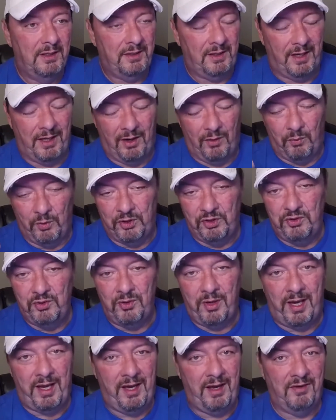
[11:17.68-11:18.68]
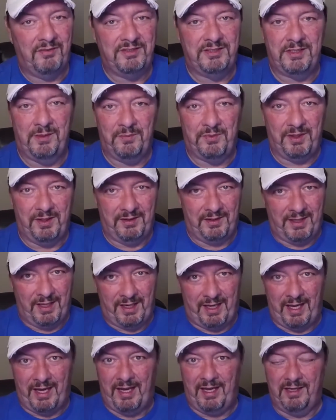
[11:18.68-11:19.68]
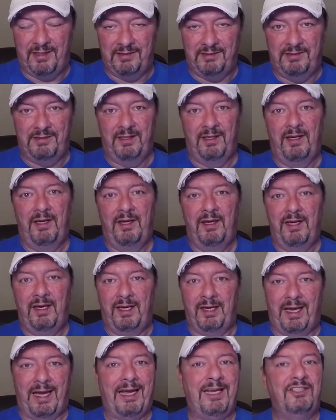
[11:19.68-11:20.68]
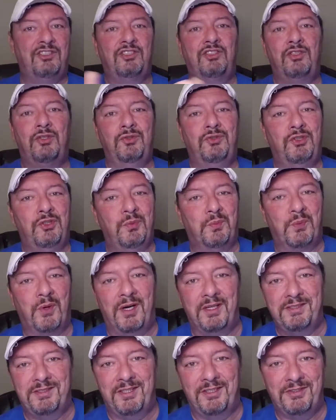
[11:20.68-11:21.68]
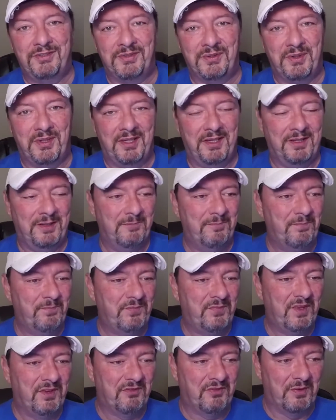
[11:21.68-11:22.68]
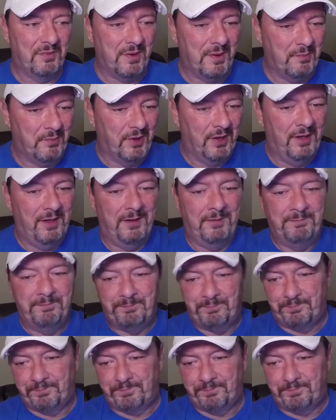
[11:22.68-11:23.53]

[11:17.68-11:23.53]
Now, when you have something that has a H twenty-two processor in it from Ambarella,